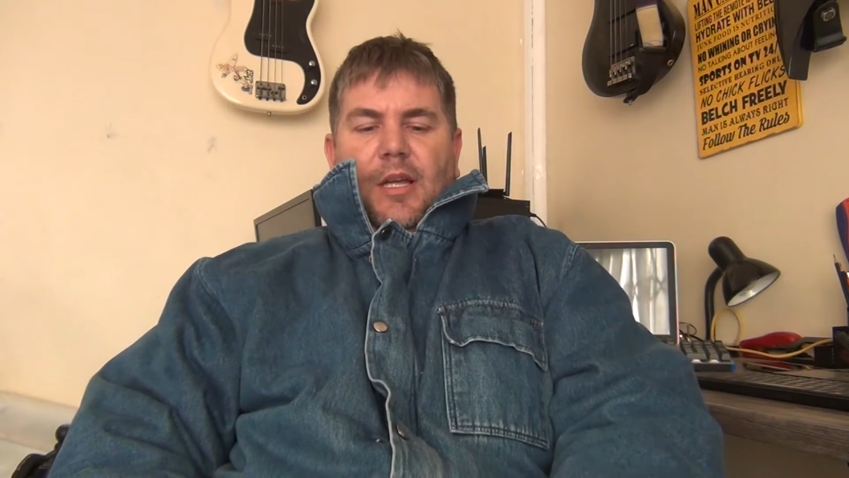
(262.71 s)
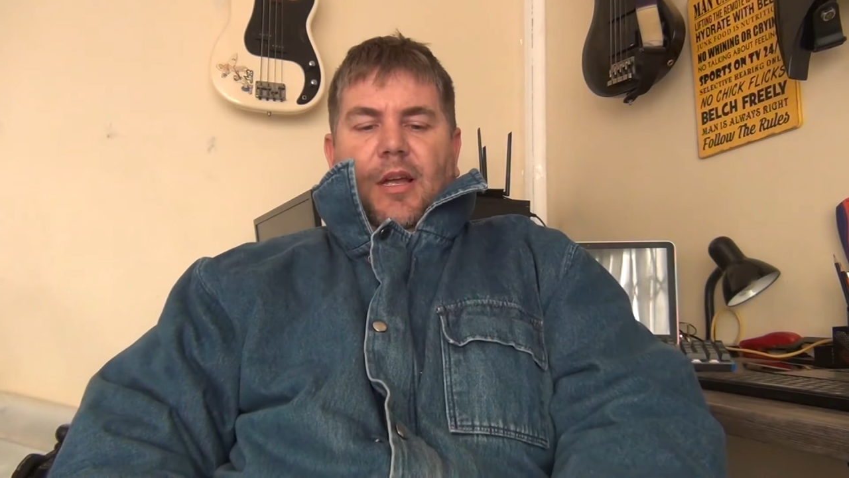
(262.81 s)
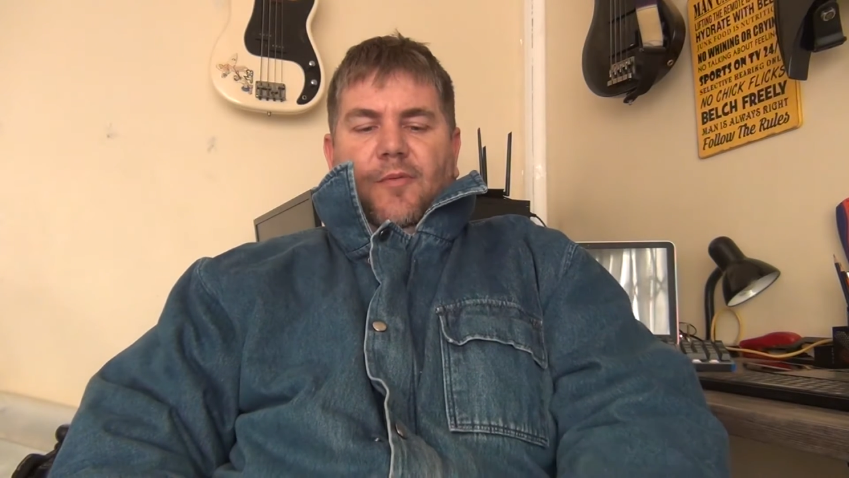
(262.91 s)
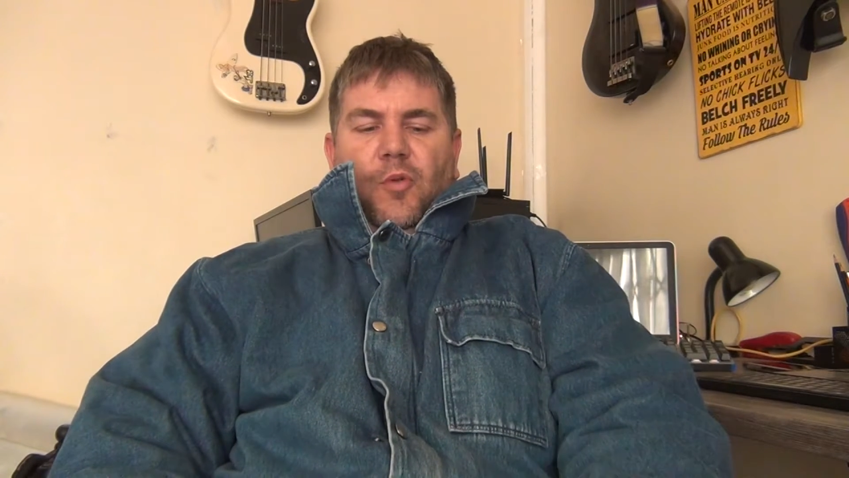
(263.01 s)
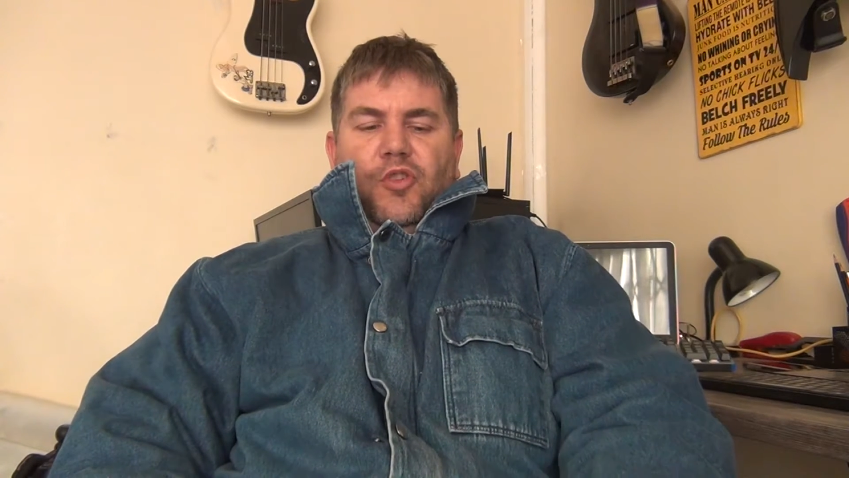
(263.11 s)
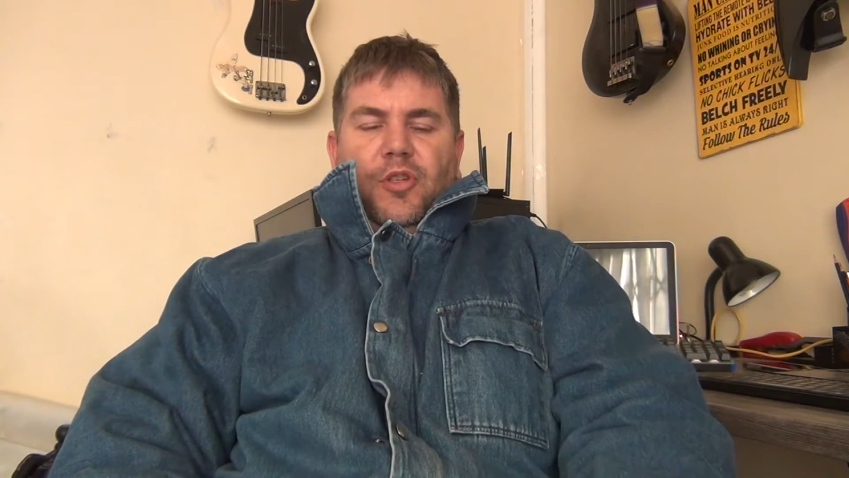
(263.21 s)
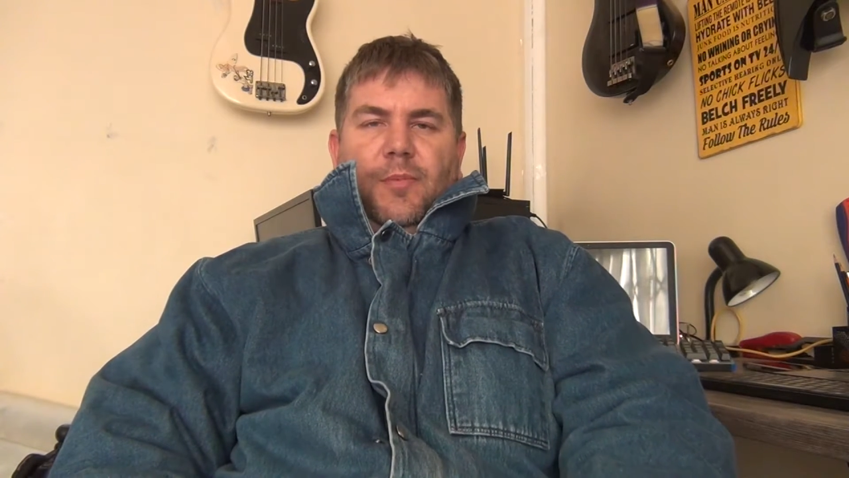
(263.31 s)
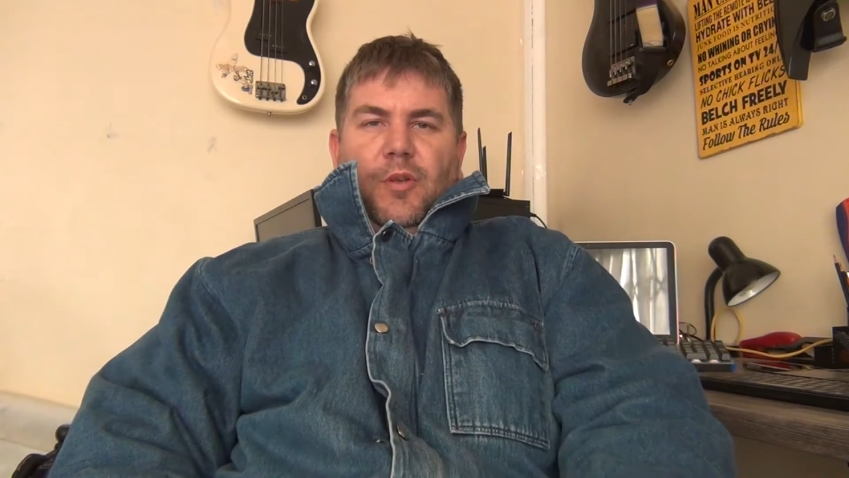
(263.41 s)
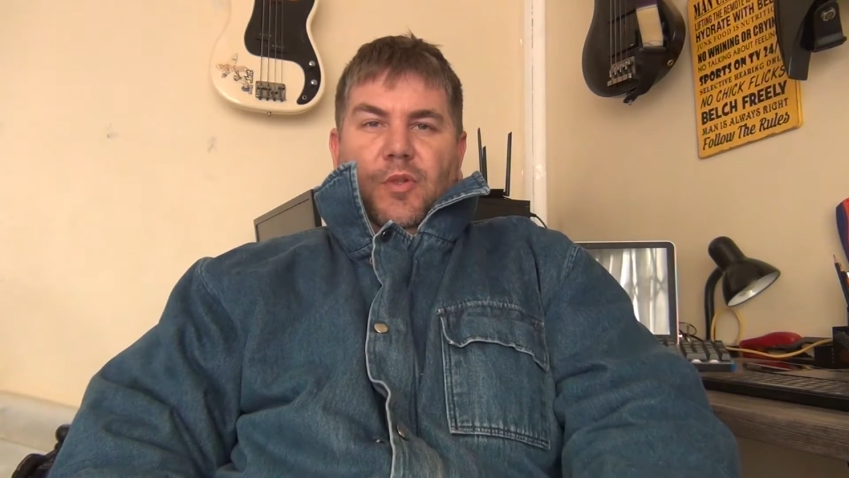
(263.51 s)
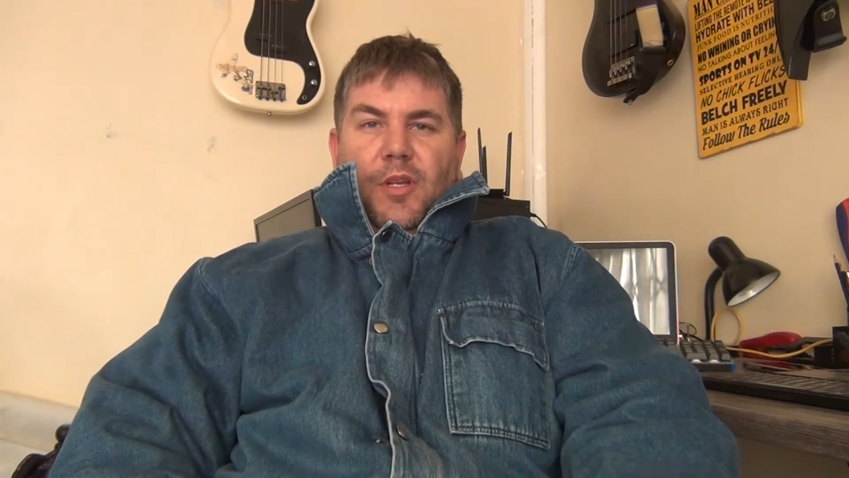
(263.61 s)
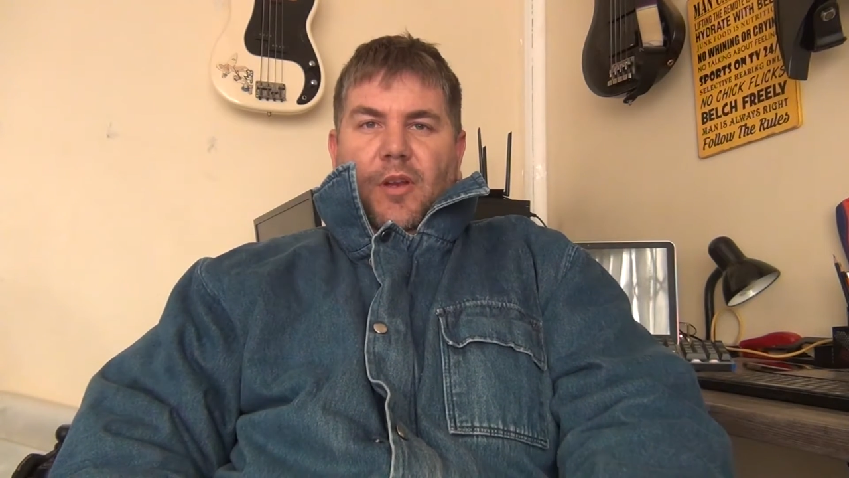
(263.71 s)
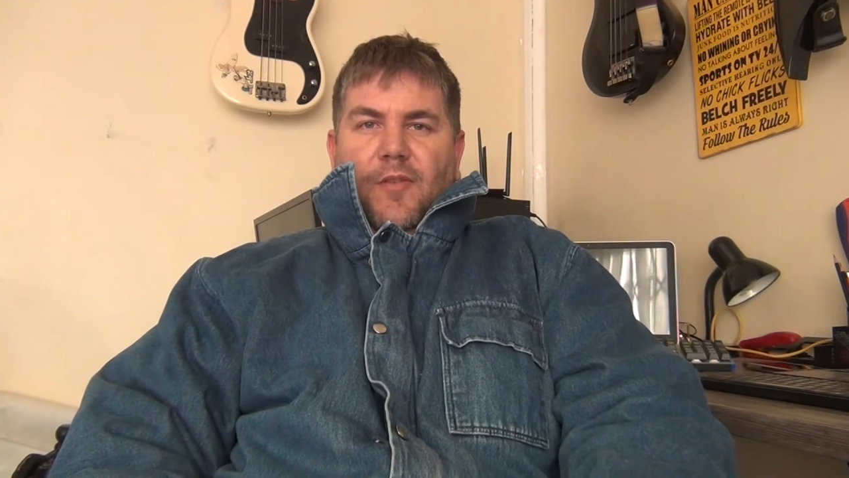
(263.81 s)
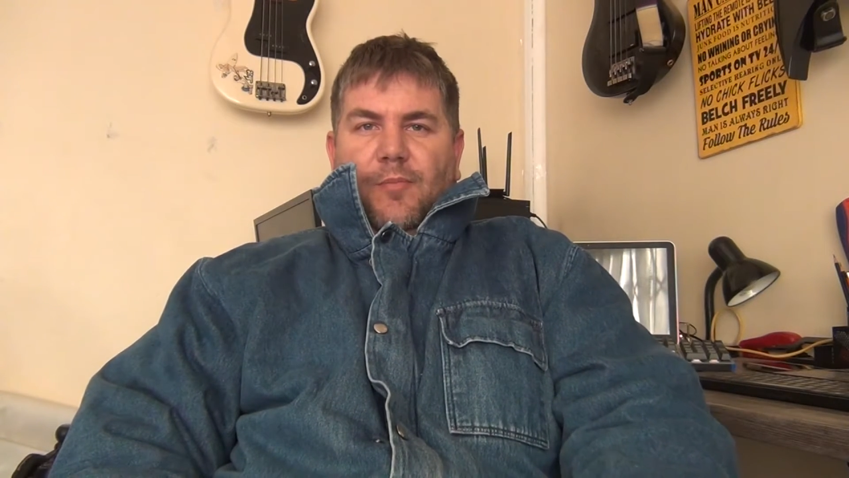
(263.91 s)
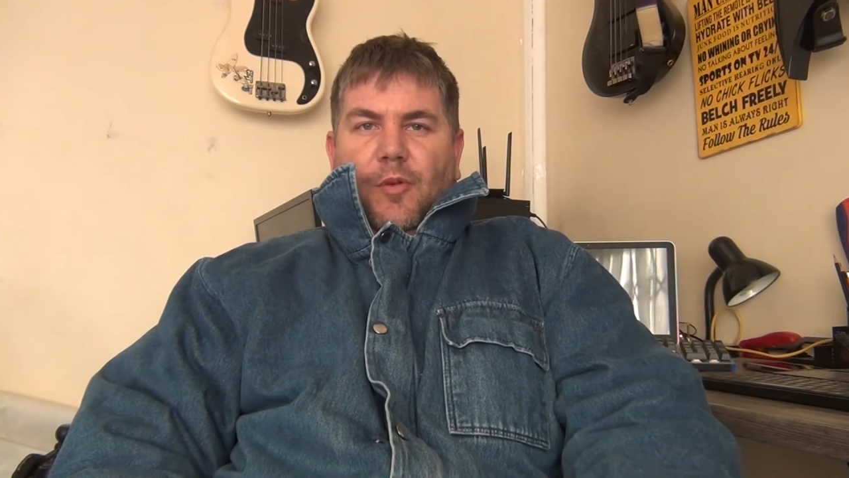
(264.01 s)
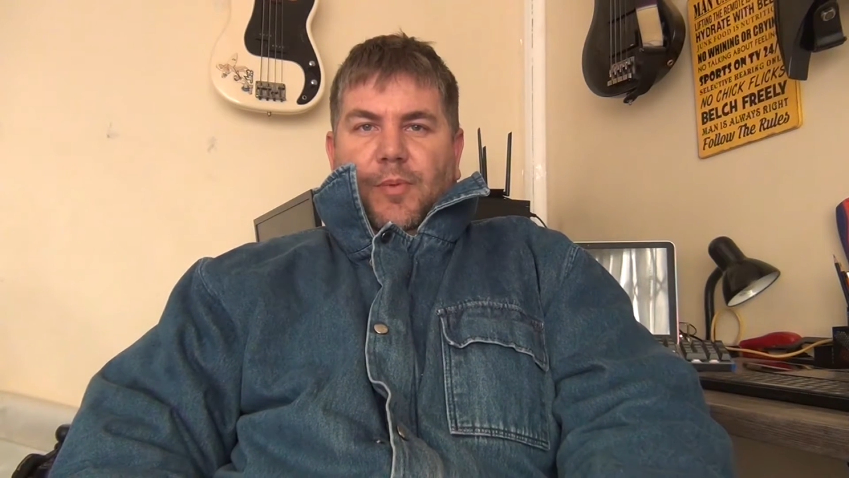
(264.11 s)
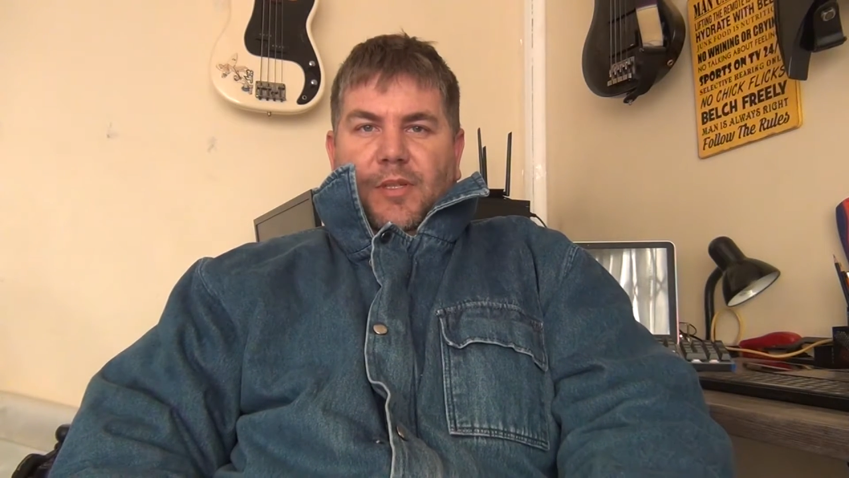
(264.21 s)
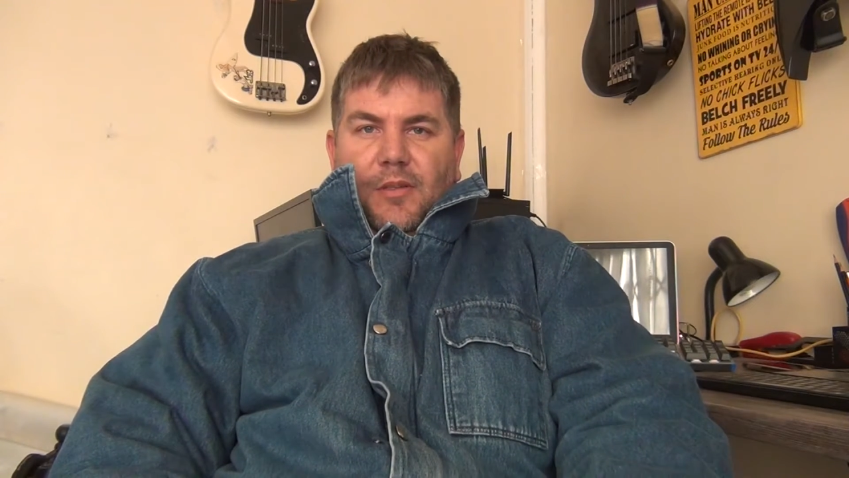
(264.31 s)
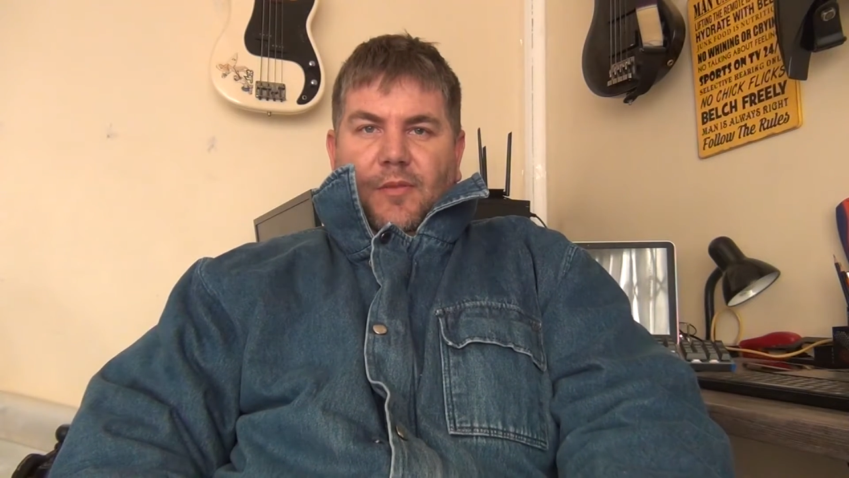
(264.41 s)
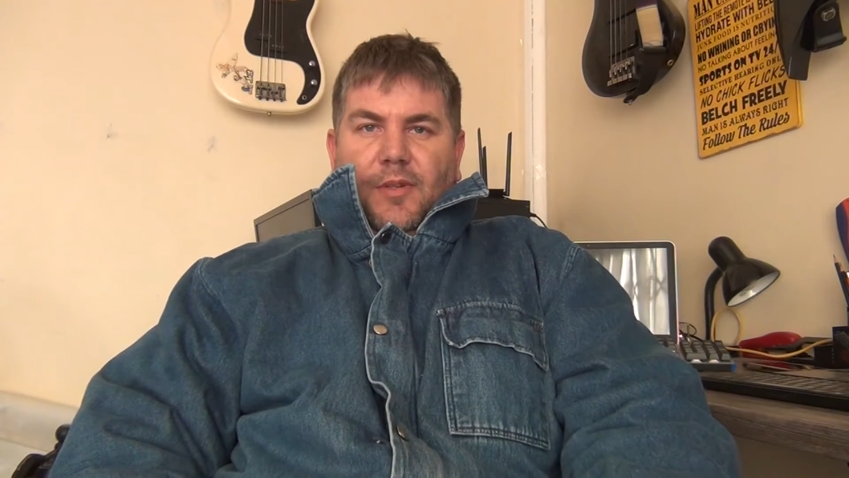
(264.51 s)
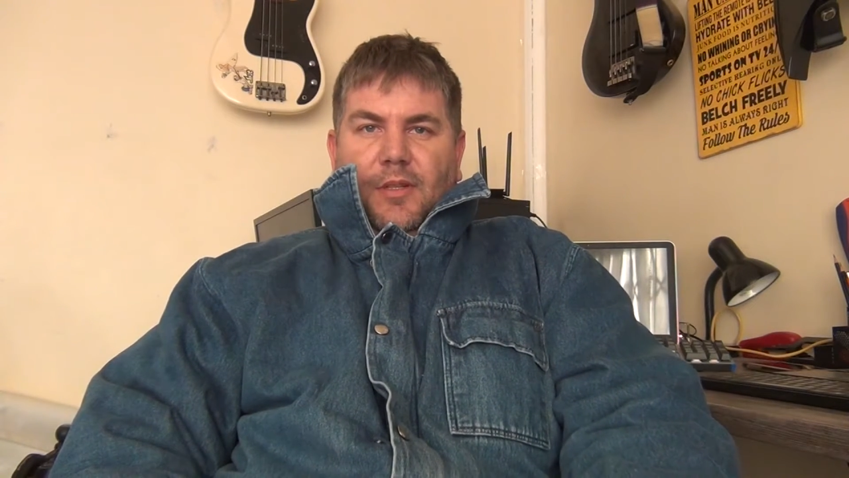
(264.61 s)
Unfortunately, because I don't have a proper
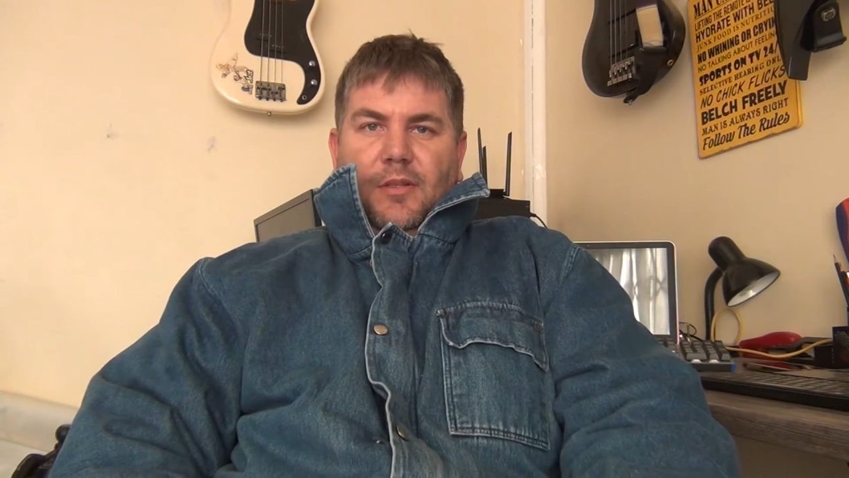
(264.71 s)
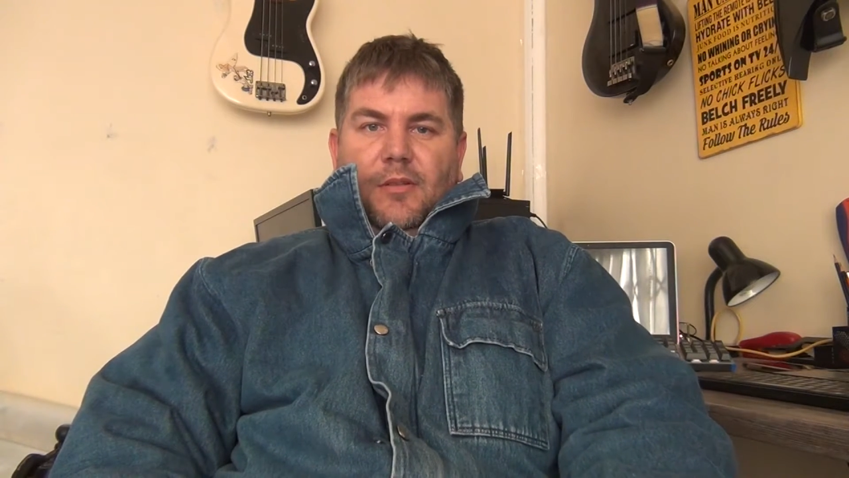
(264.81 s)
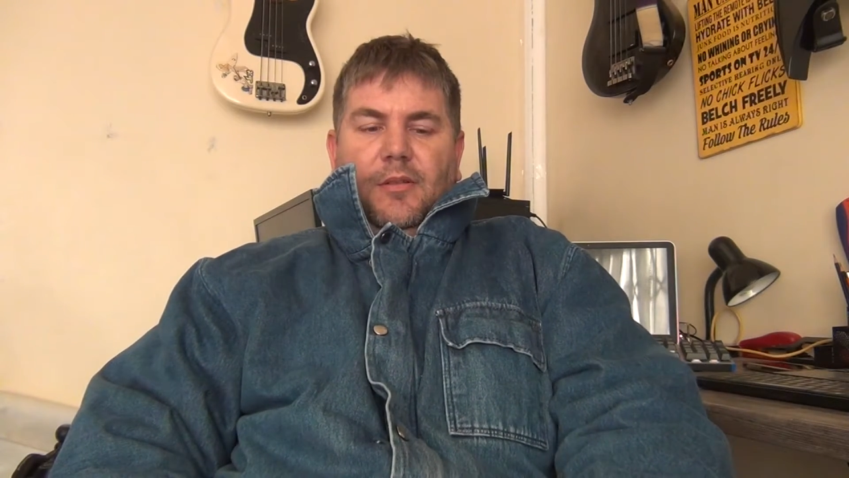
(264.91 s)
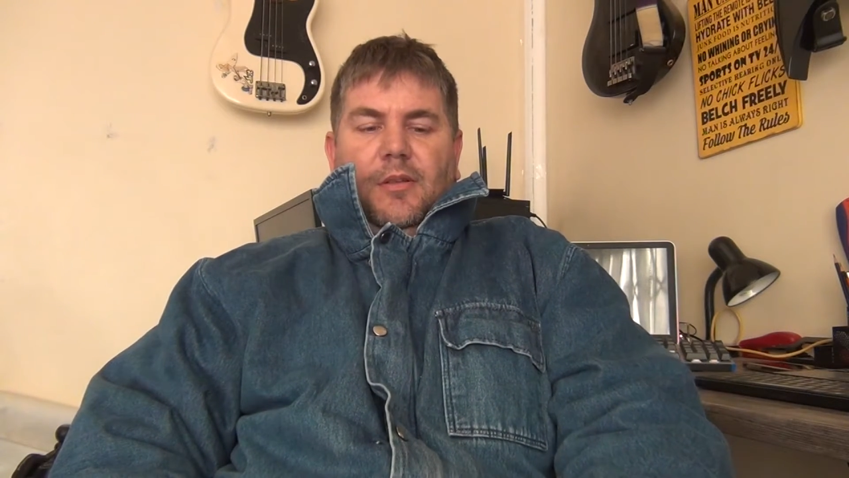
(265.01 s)
certificate,